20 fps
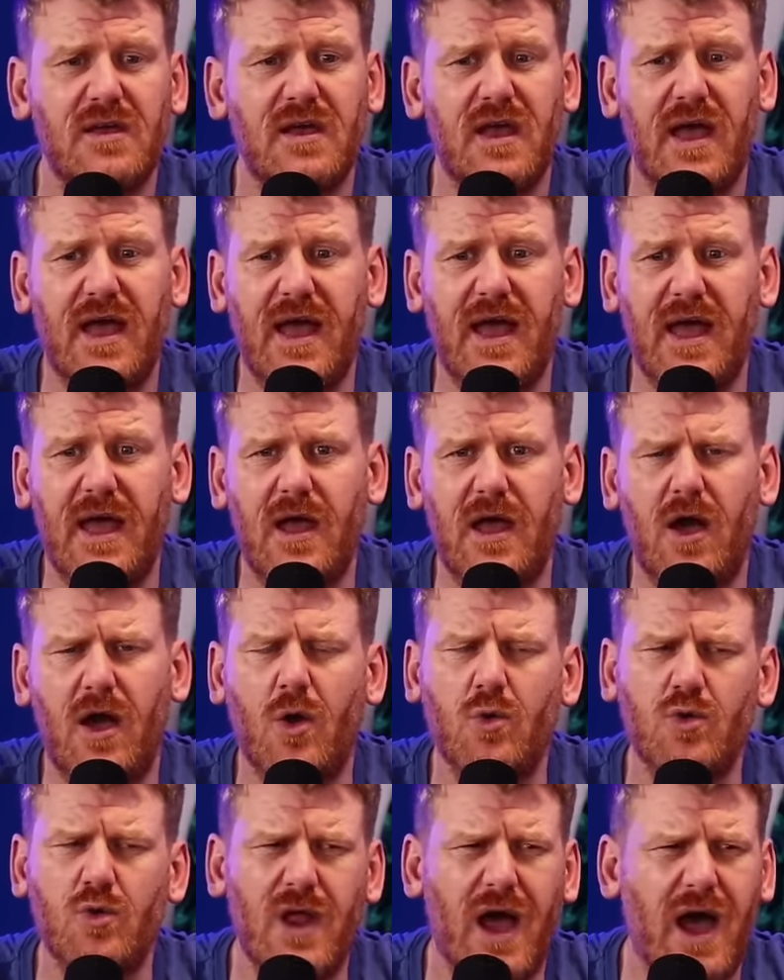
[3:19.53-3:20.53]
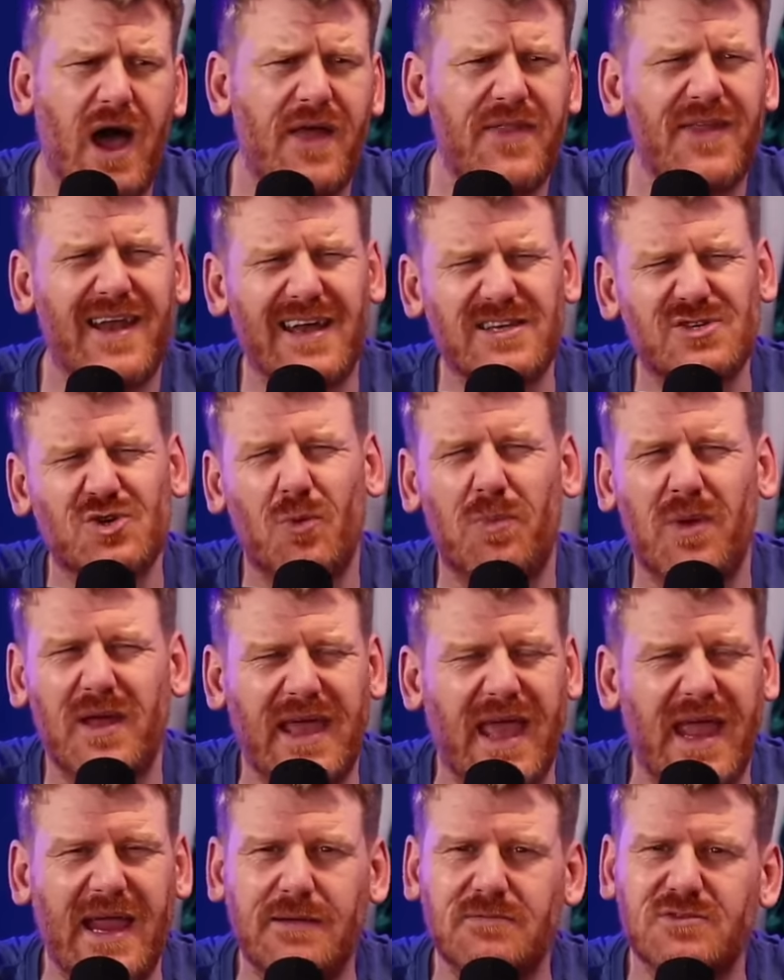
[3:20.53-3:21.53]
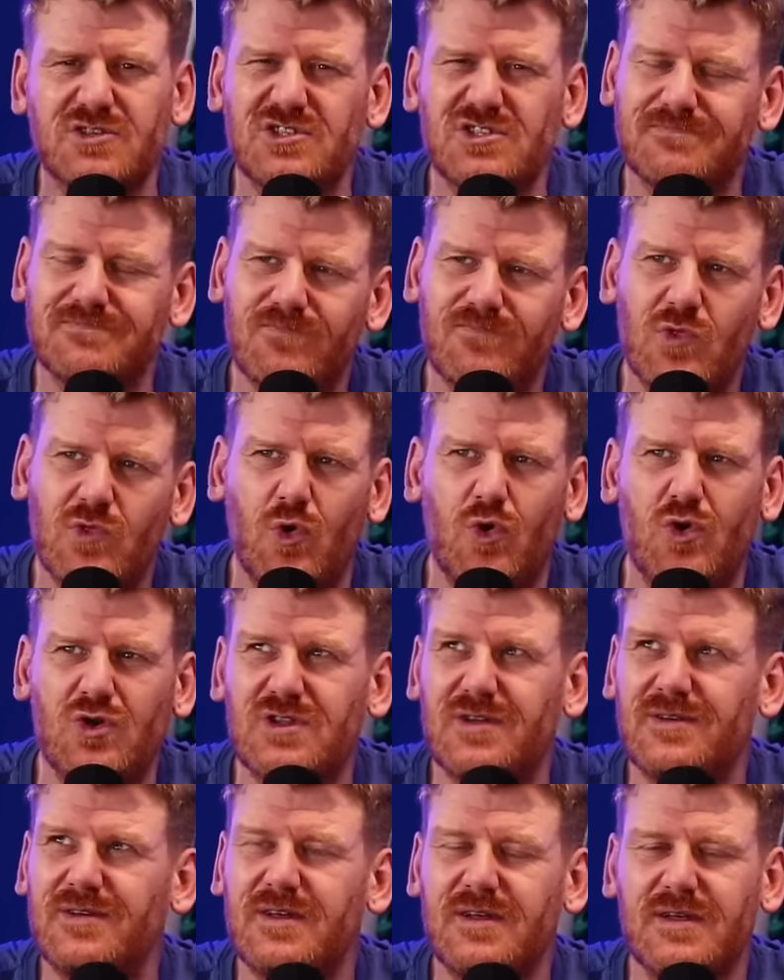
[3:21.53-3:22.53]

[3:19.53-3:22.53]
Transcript: Onana in the last couple of games looked...